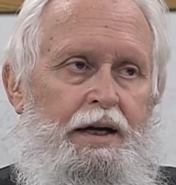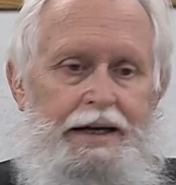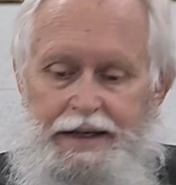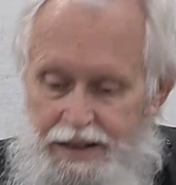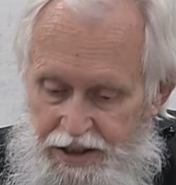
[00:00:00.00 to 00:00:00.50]

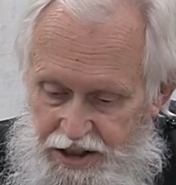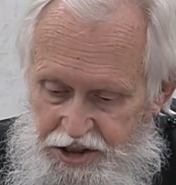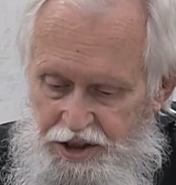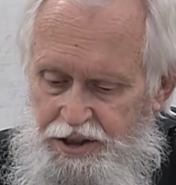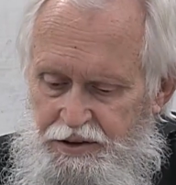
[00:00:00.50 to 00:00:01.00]
In
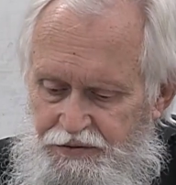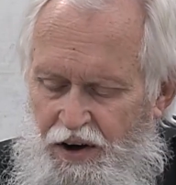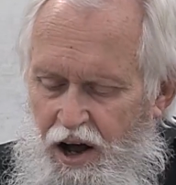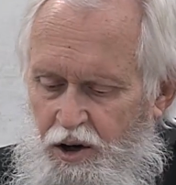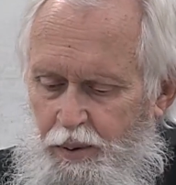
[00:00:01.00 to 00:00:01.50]
addition to
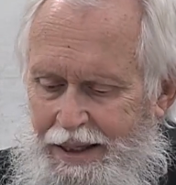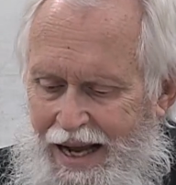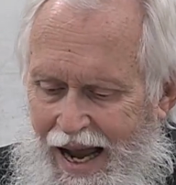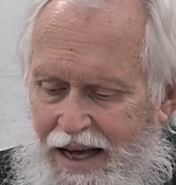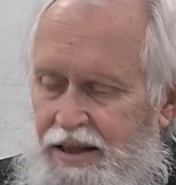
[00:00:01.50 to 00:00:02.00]
following
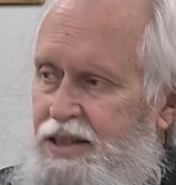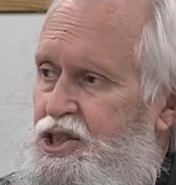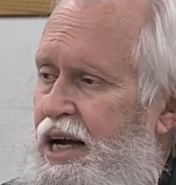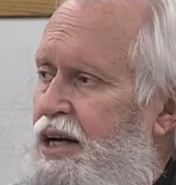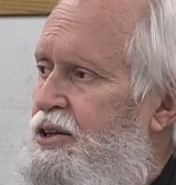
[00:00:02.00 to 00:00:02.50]

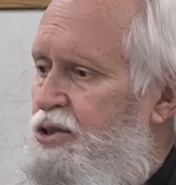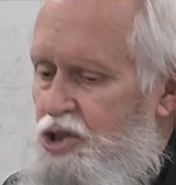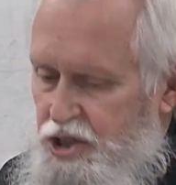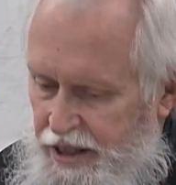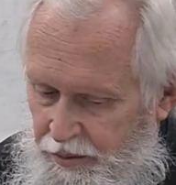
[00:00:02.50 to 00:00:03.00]

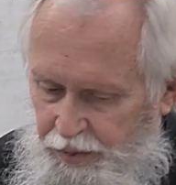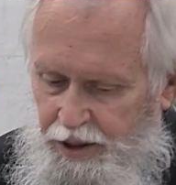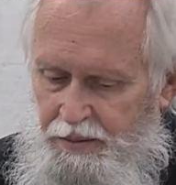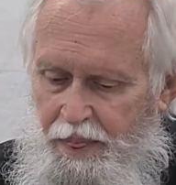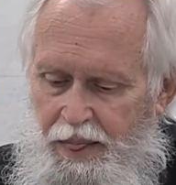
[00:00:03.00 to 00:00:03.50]
Alexander's
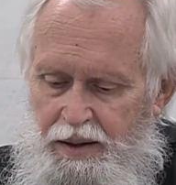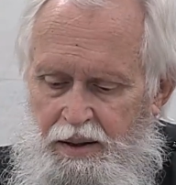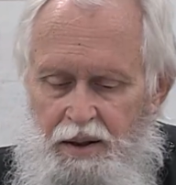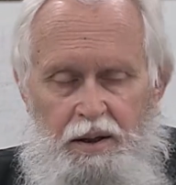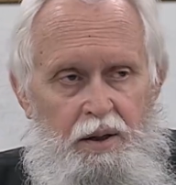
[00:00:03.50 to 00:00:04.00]
template
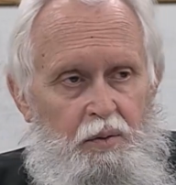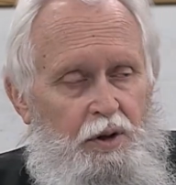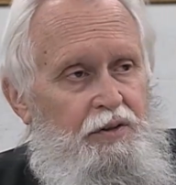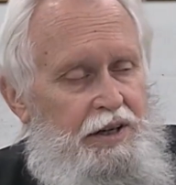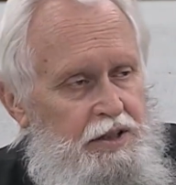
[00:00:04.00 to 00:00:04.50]

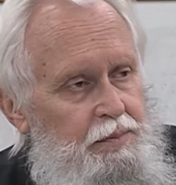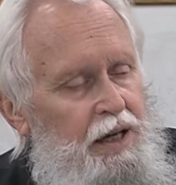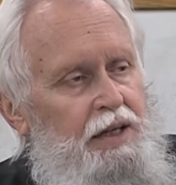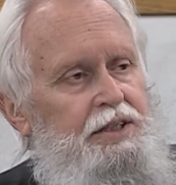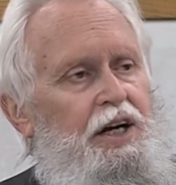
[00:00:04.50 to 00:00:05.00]
with his
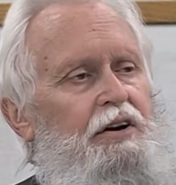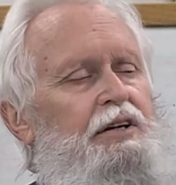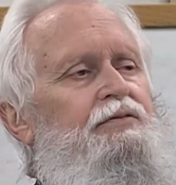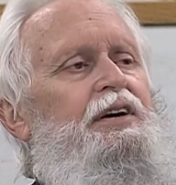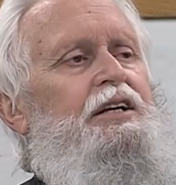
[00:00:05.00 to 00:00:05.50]

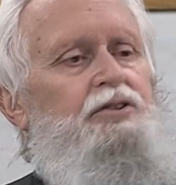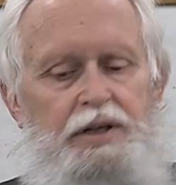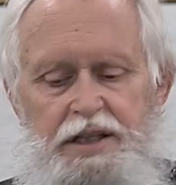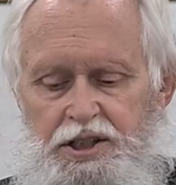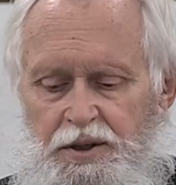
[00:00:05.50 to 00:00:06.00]
military
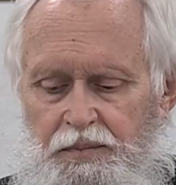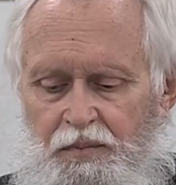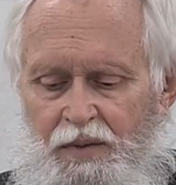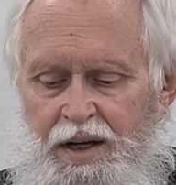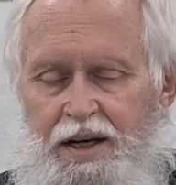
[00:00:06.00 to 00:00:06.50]
victories,
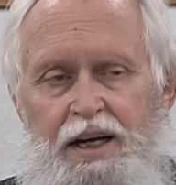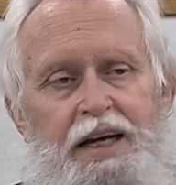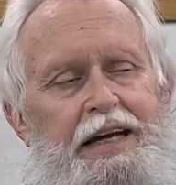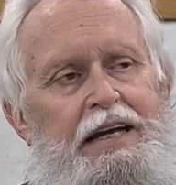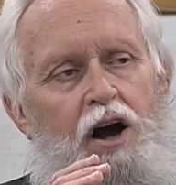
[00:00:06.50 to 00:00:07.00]

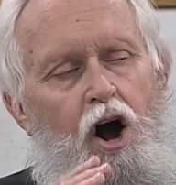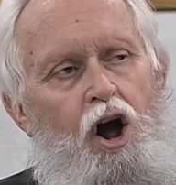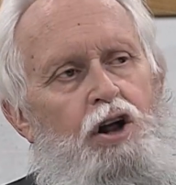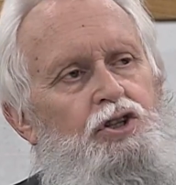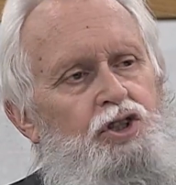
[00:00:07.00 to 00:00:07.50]
he
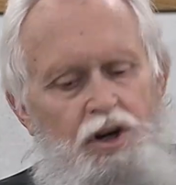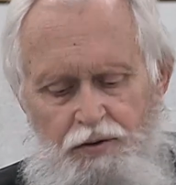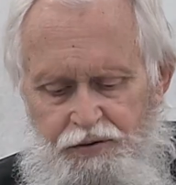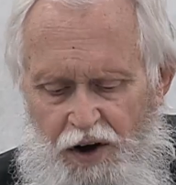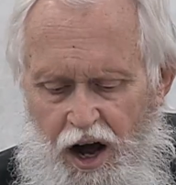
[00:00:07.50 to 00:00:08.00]
also
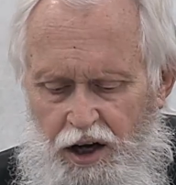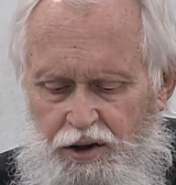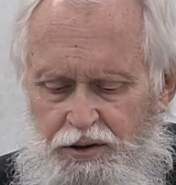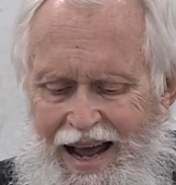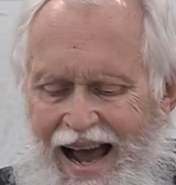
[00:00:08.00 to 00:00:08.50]

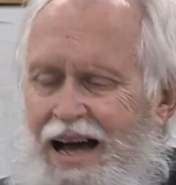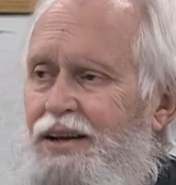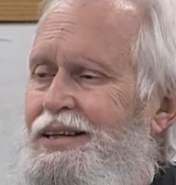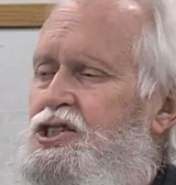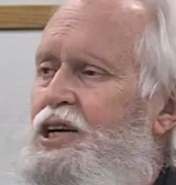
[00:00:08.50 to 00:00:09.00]
followed
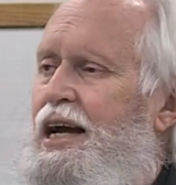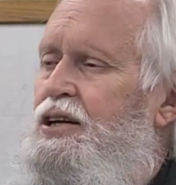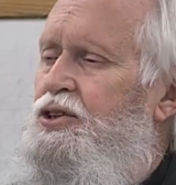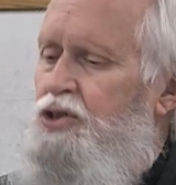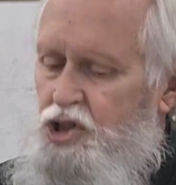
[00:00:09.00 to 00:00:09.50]

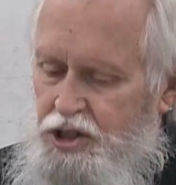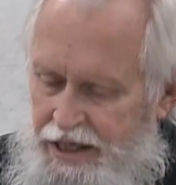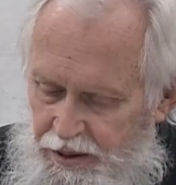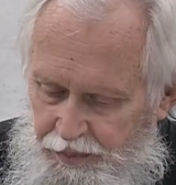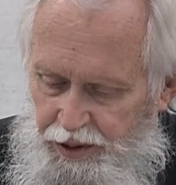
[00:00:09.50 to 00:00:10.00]
Alexander's
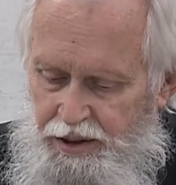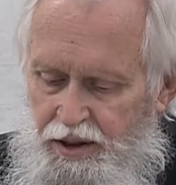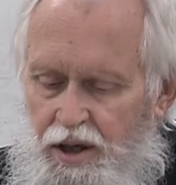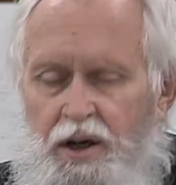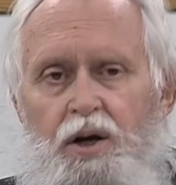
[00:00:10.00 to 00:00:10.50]
template
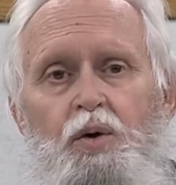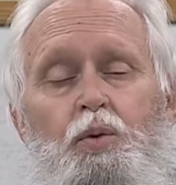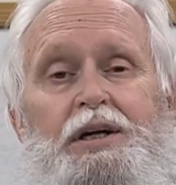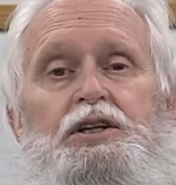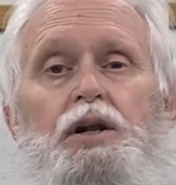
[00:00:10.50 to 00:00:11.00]

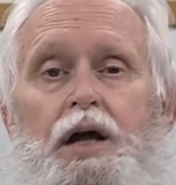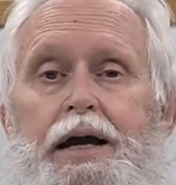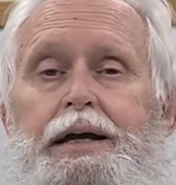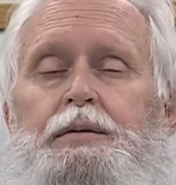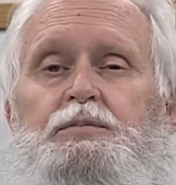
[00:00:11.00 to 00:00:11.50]
with
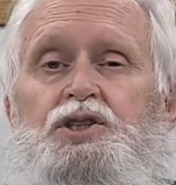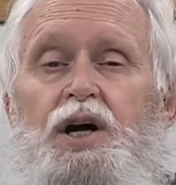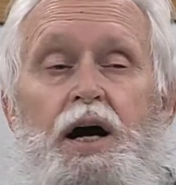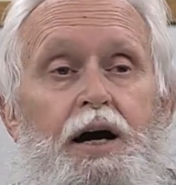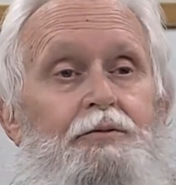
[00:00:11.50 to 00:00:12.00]
claims
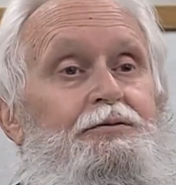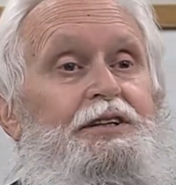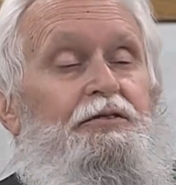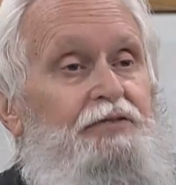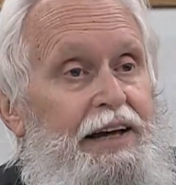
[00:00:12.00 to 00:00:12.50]
of
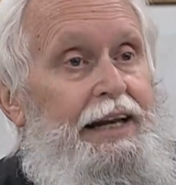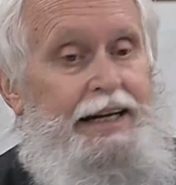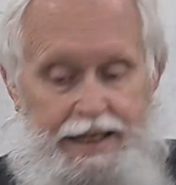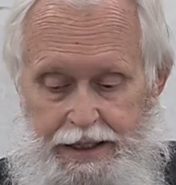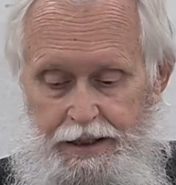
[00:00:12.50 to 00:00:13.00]

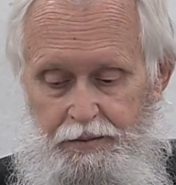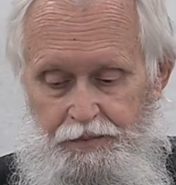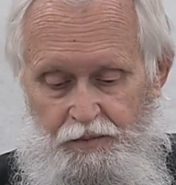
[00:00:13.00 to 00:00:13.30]
divinity,